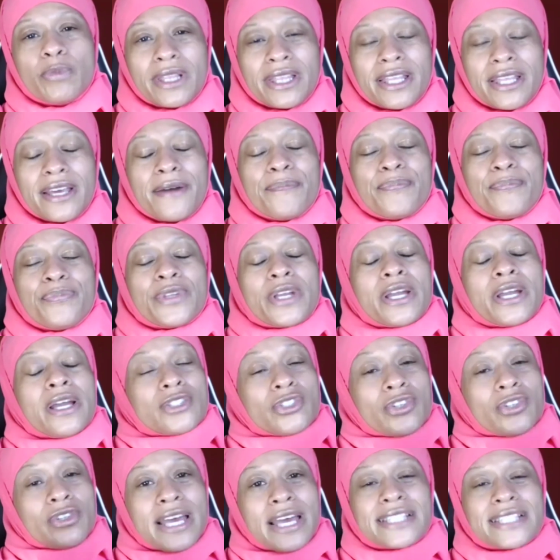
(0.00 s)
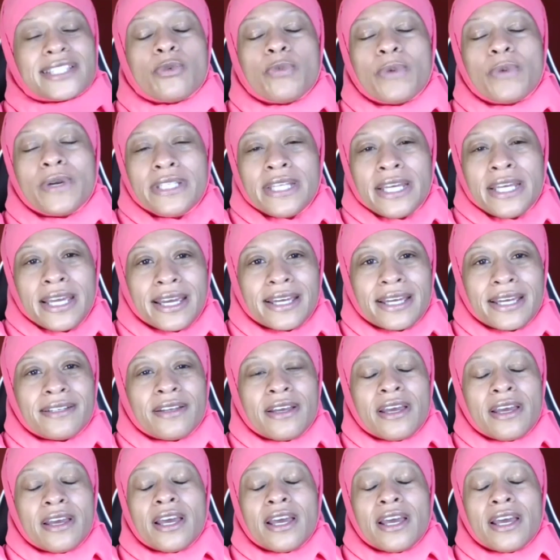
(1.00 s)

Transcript: with them. So that's what we did.